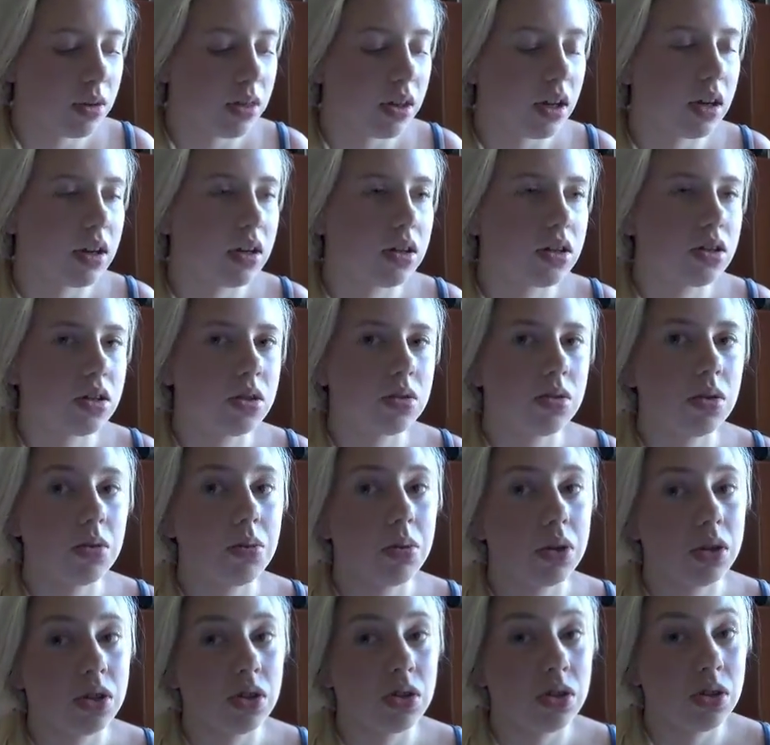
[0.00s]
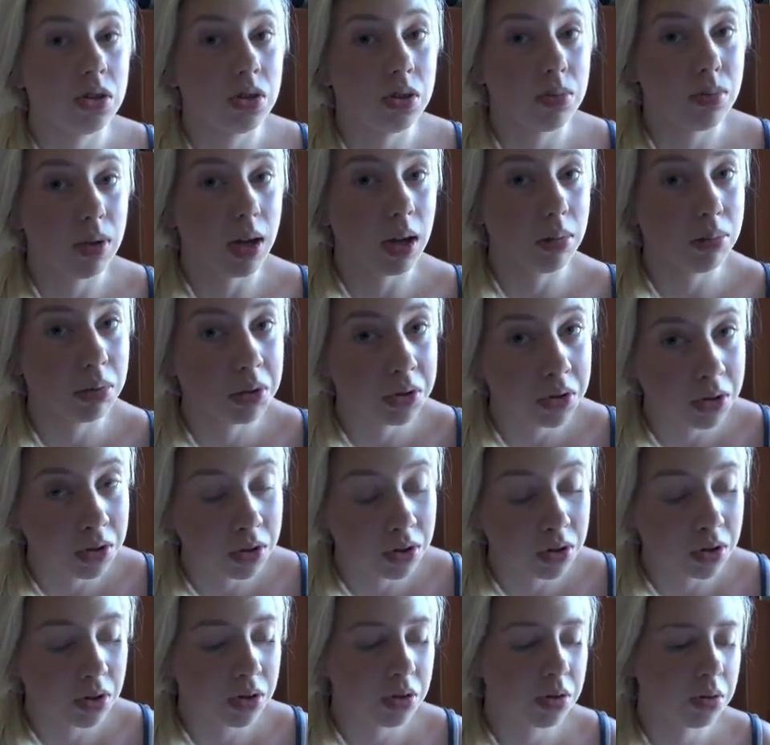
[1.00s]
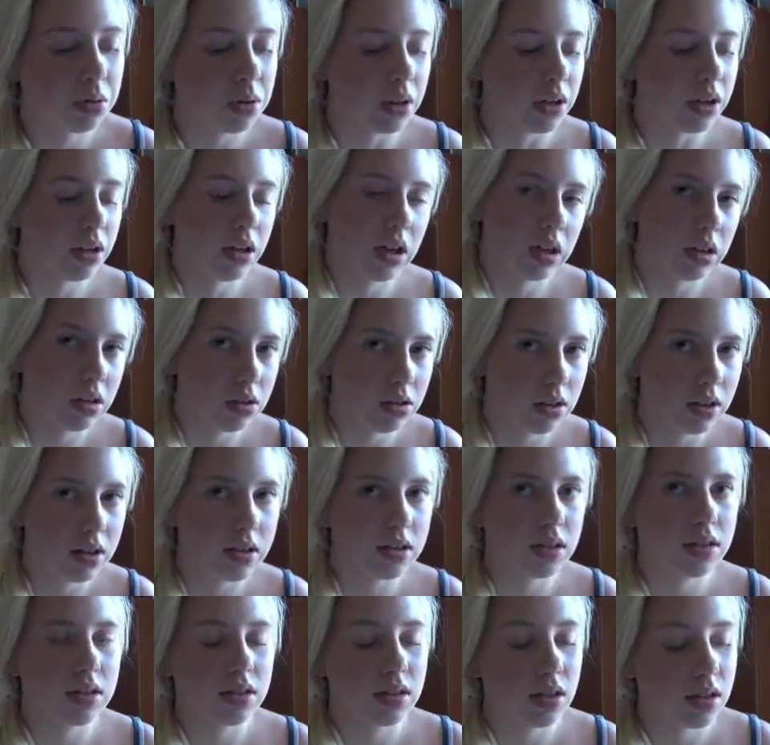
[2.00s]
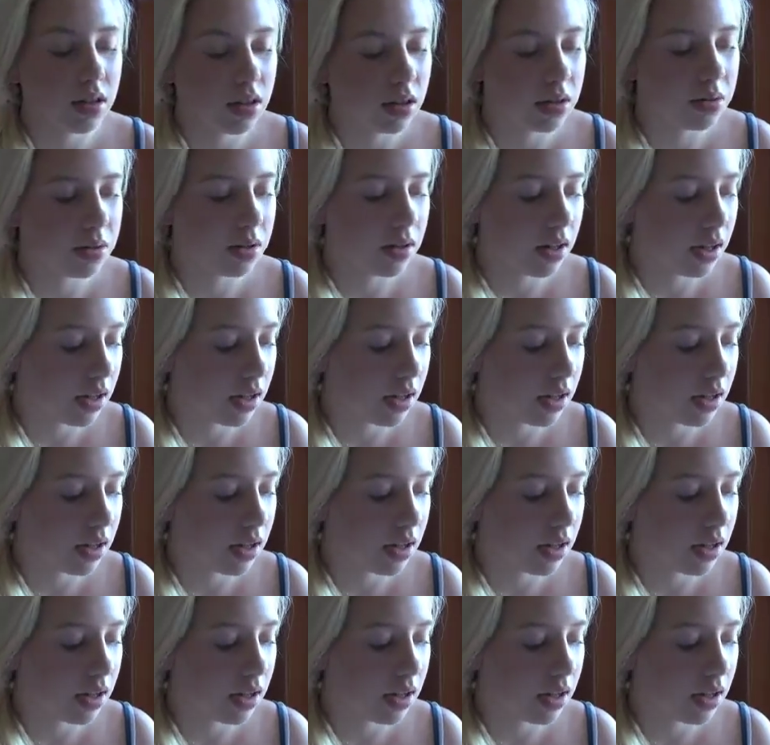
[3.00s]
and then it shows you what you should be able to do, like calculations and those